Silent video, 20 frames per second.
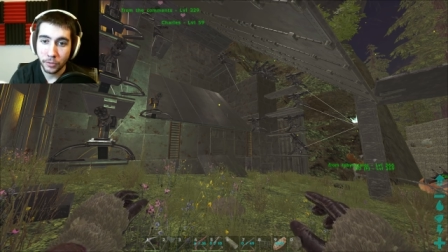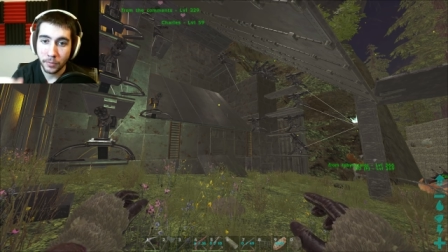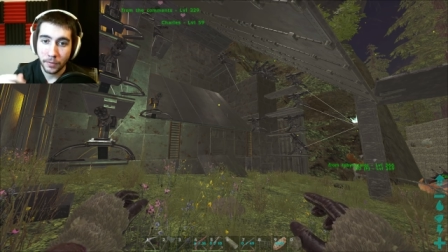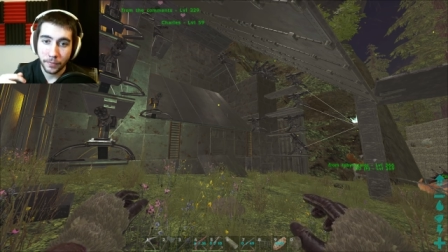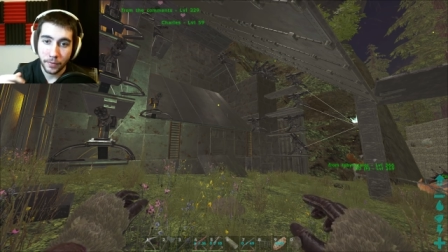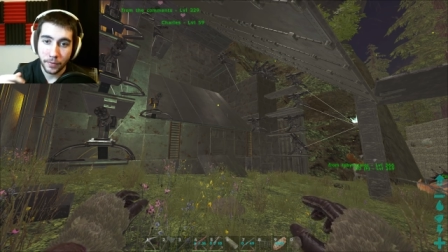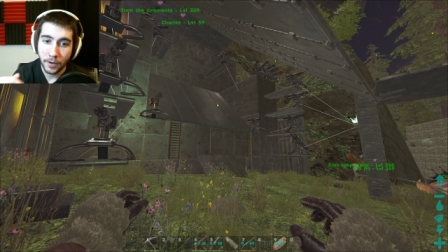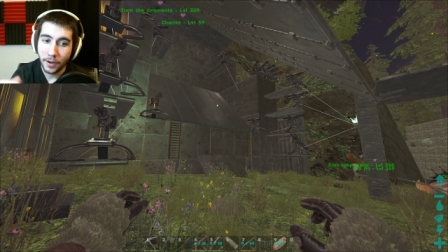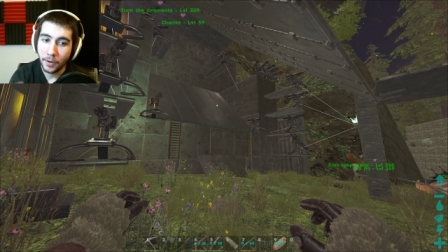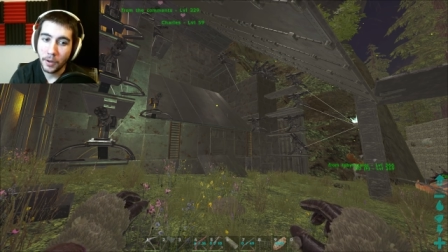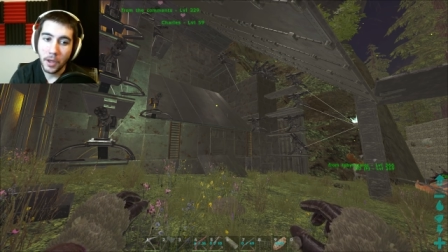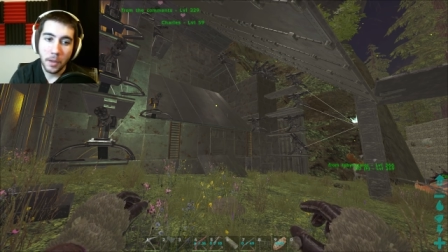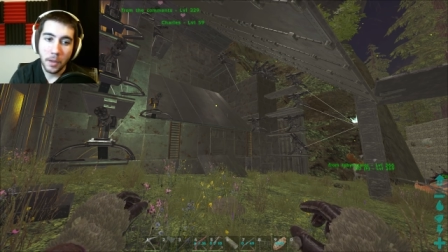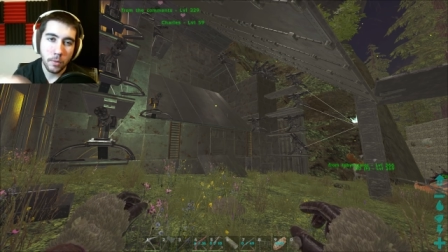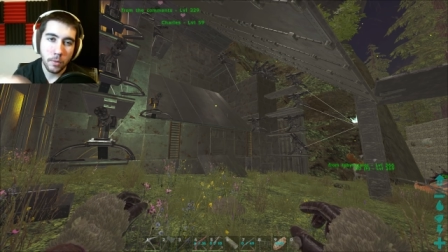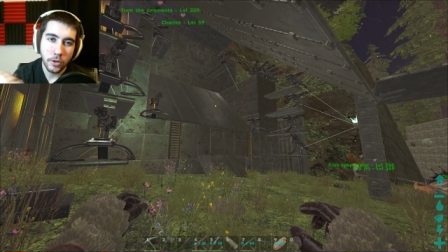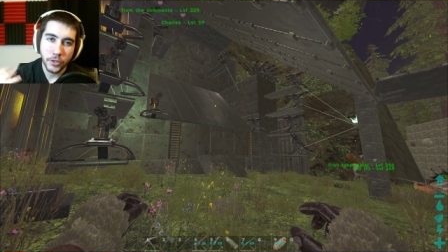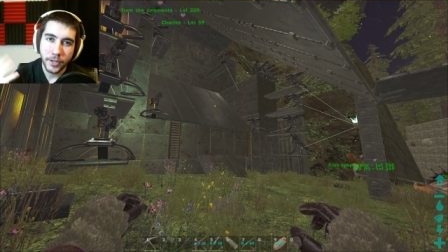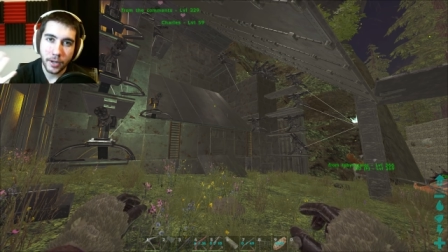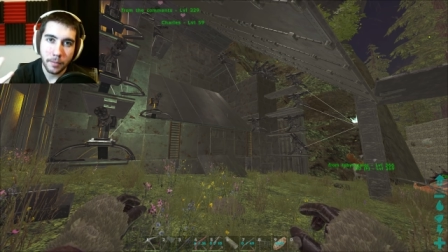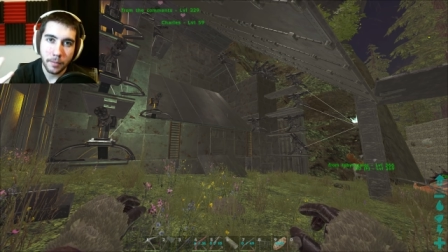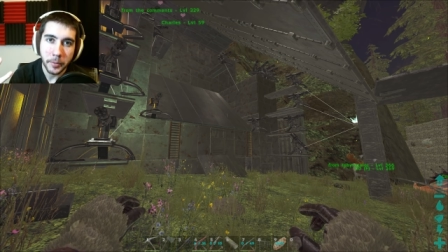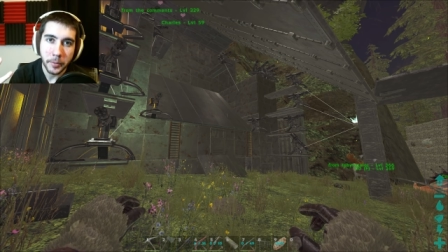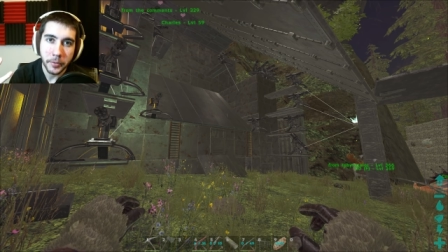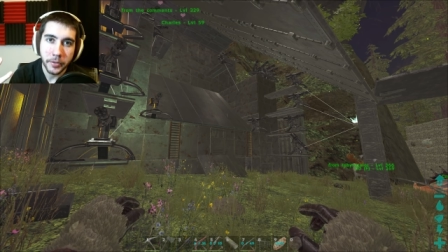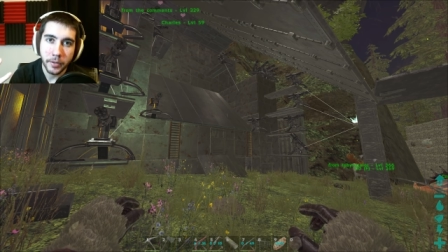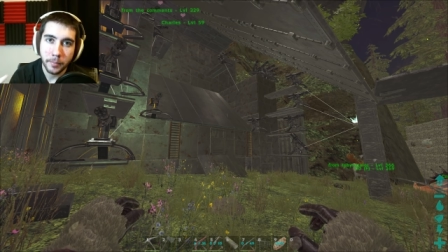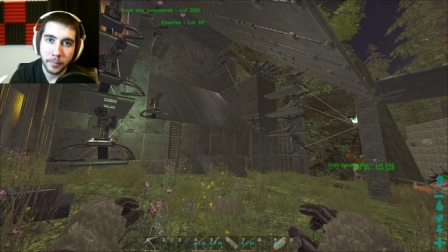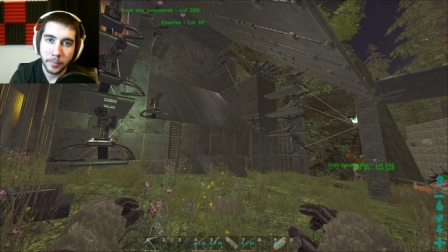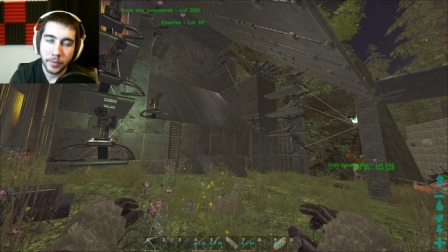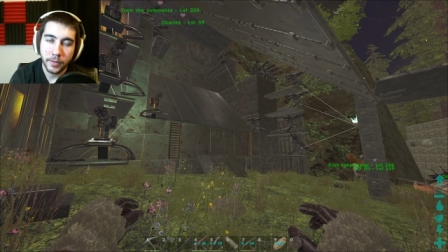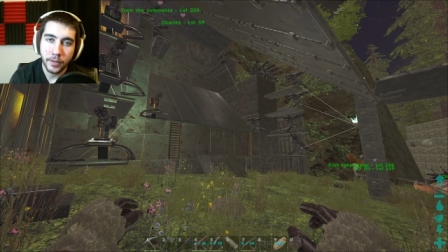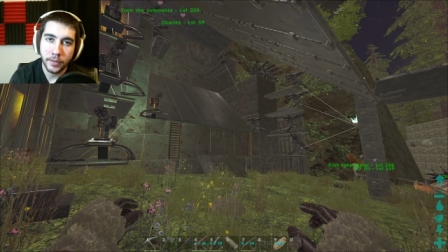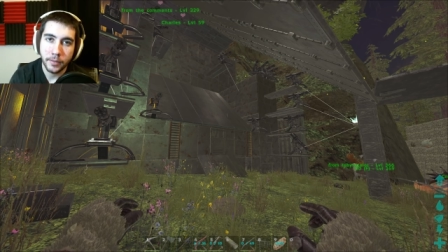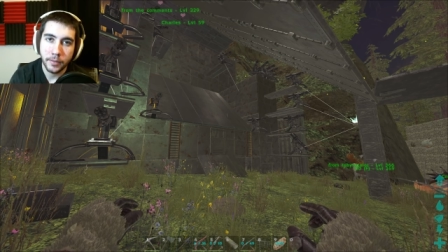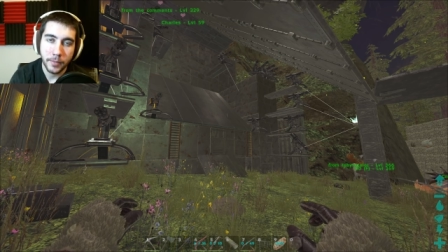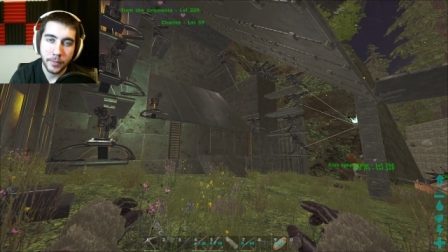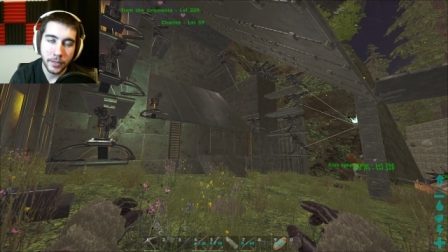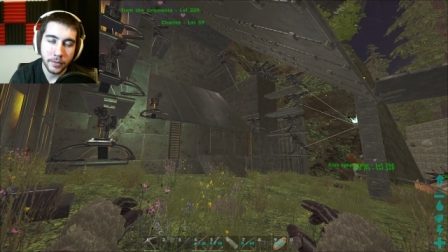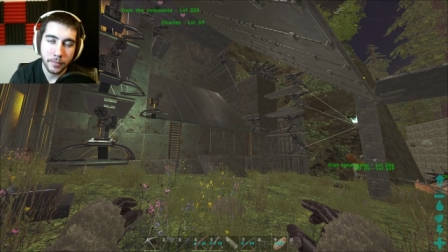But for now, we're just kind of building up in
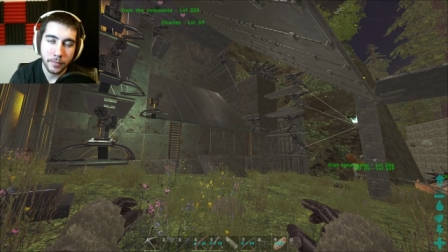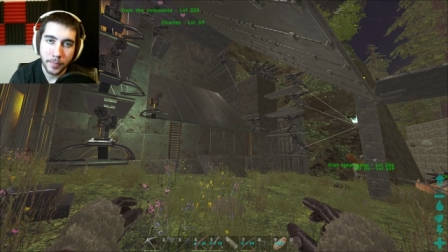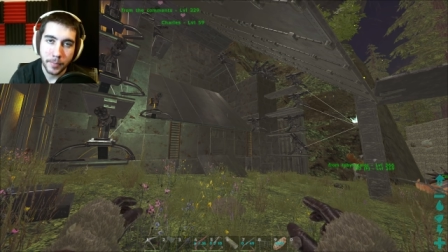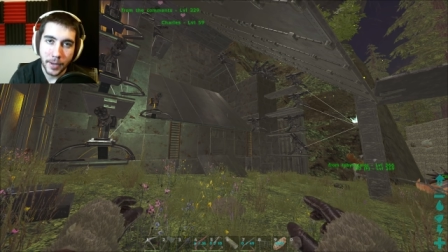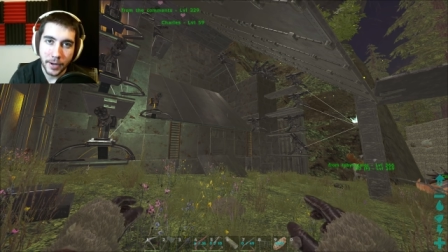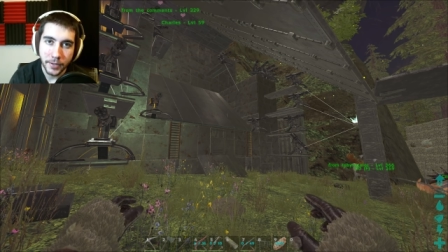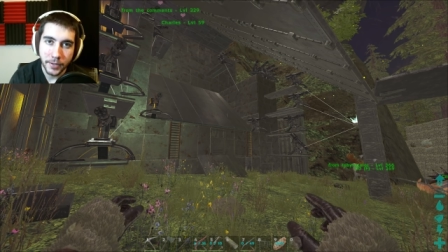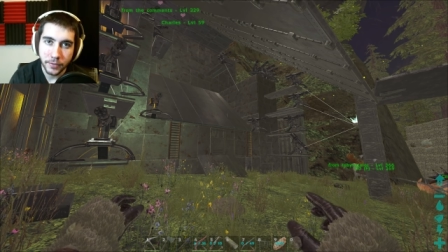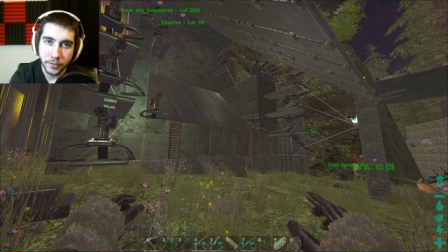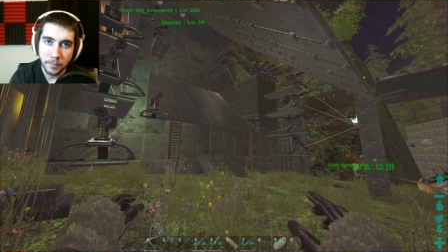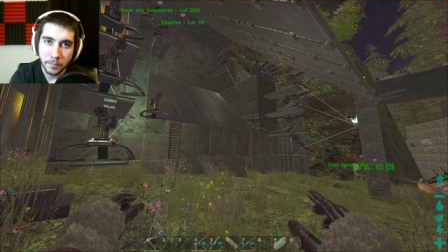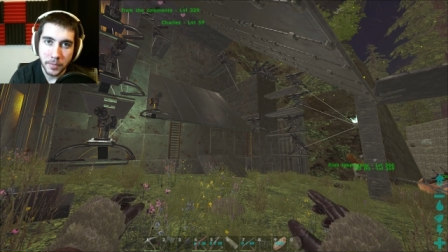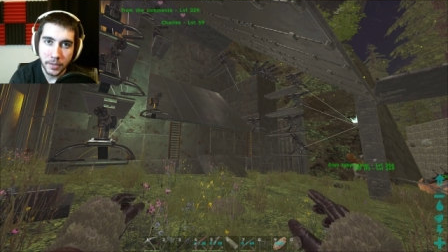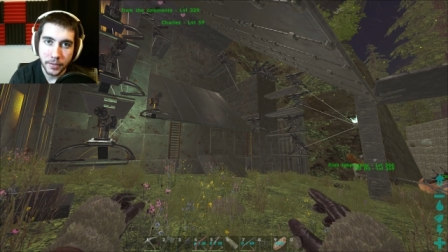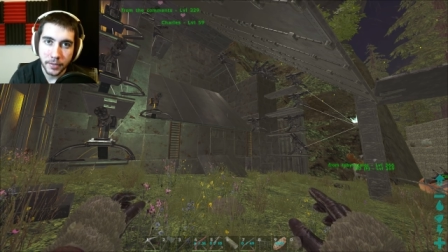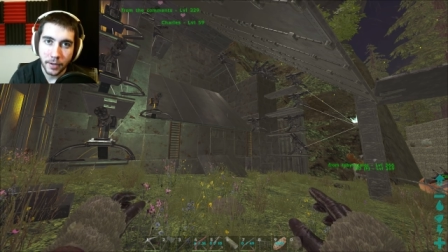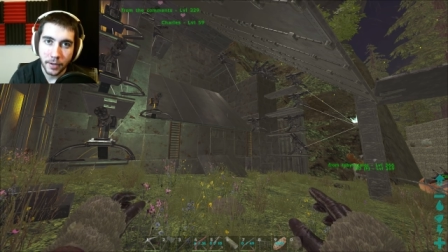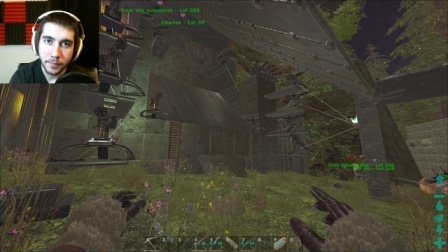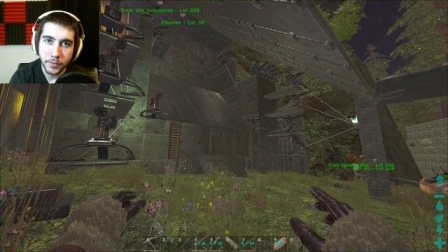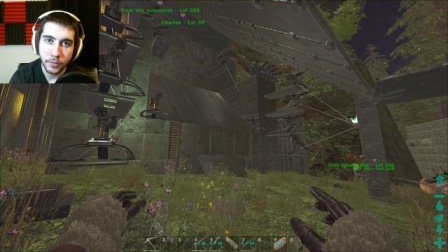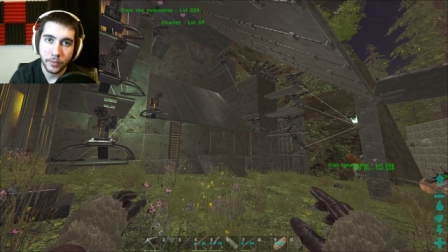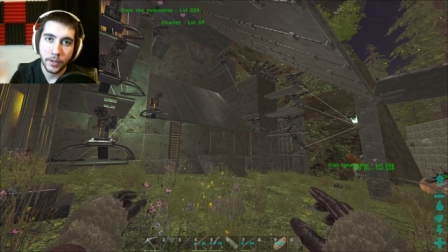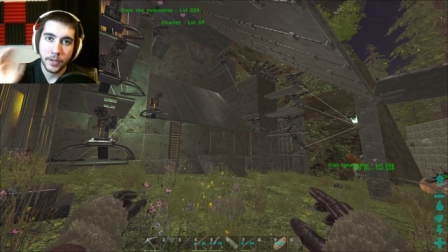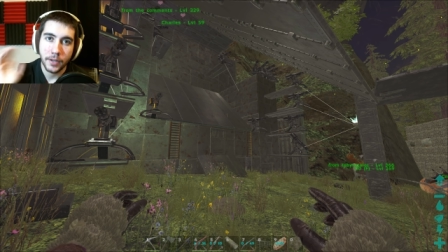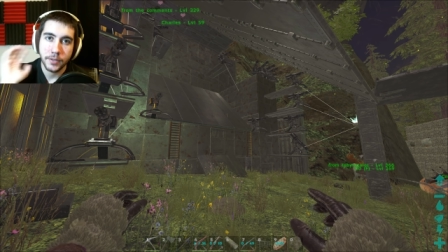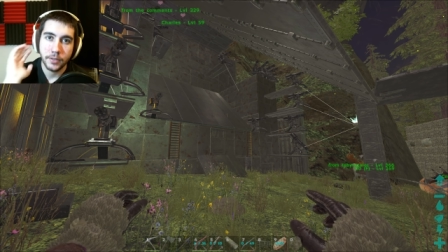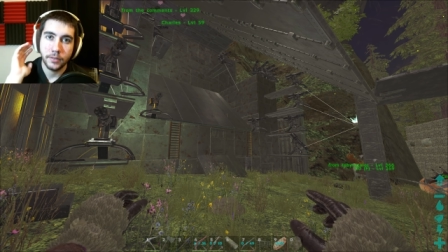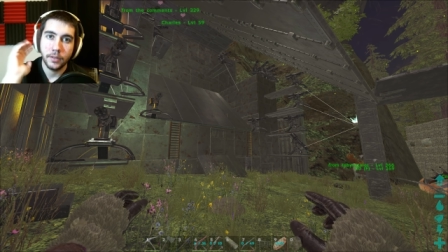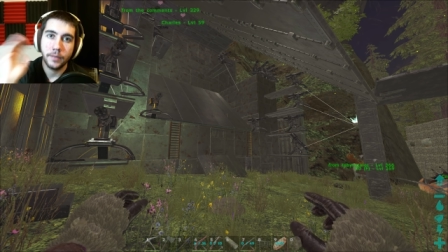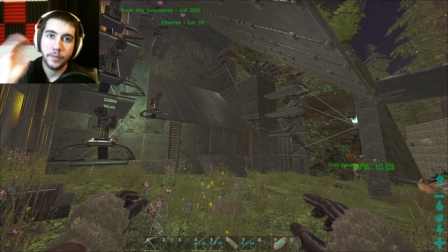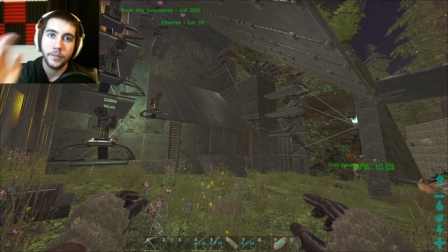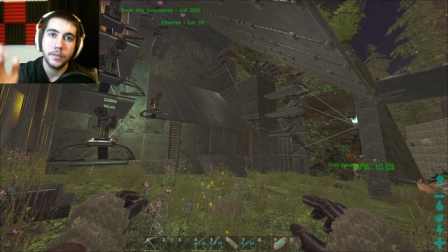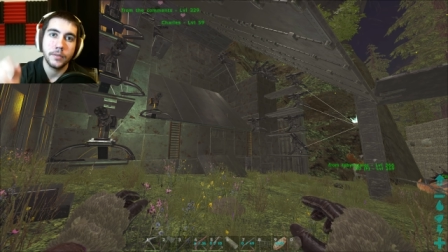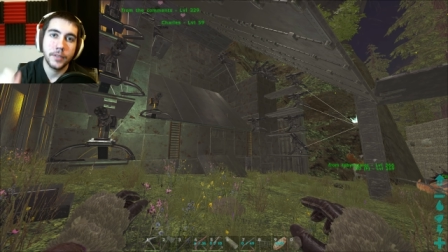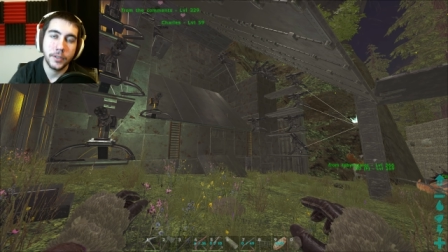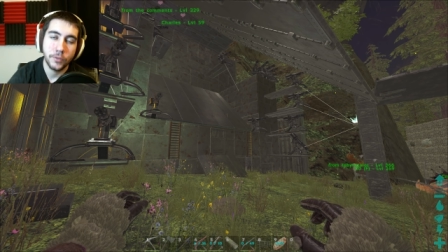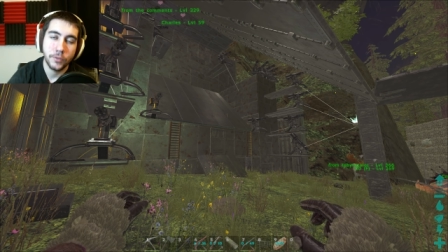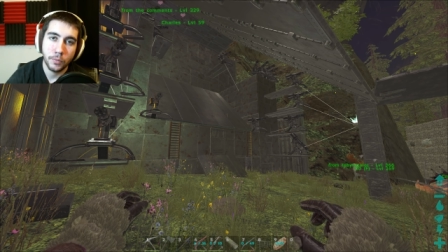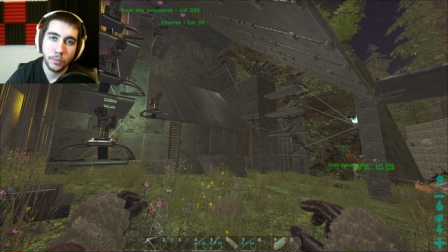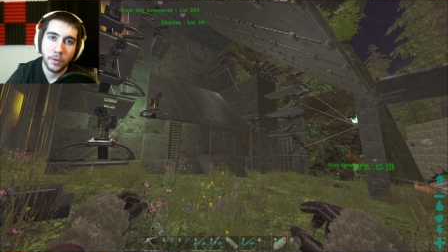the in the passive meantime. So guys, I love you.
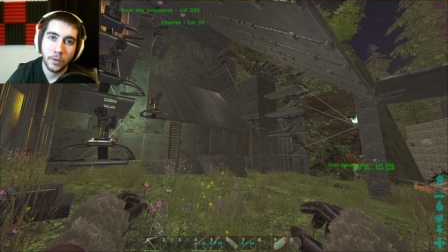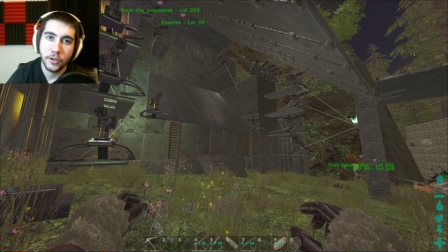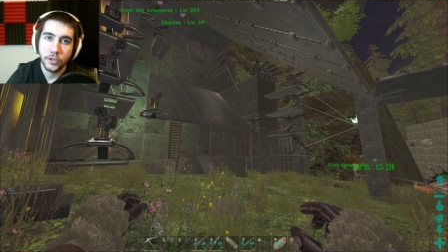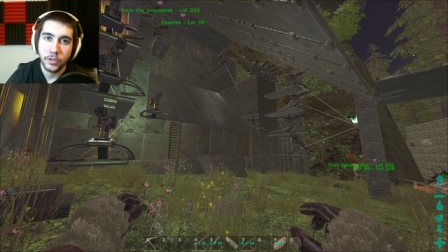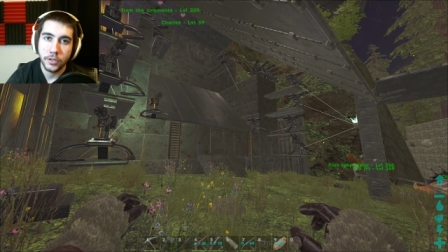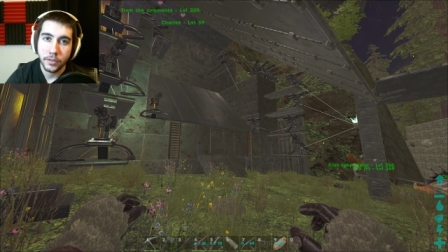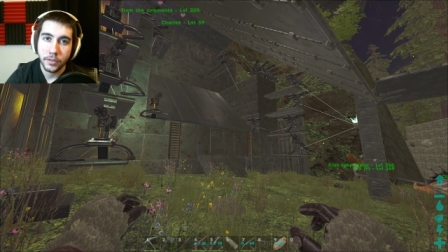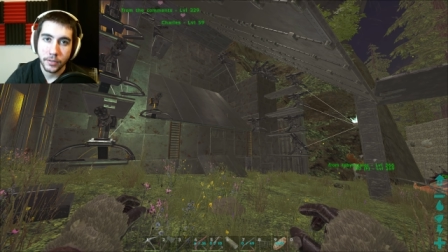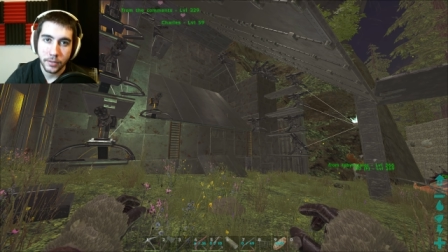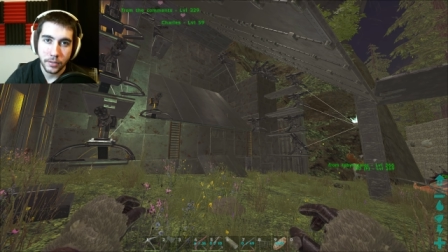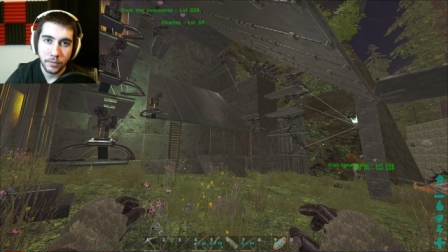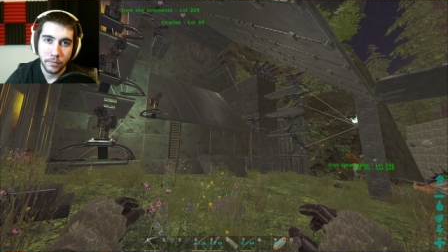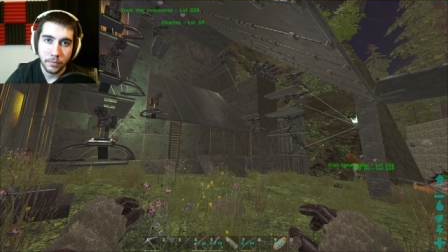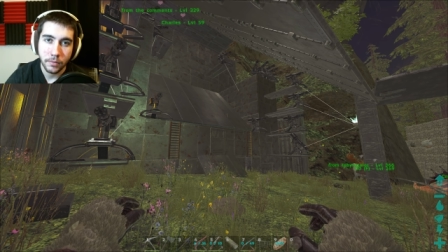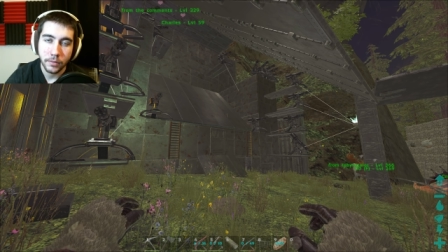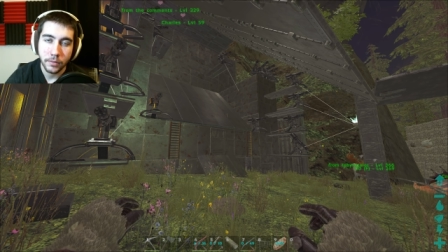Thanks for watching, and I'll see you all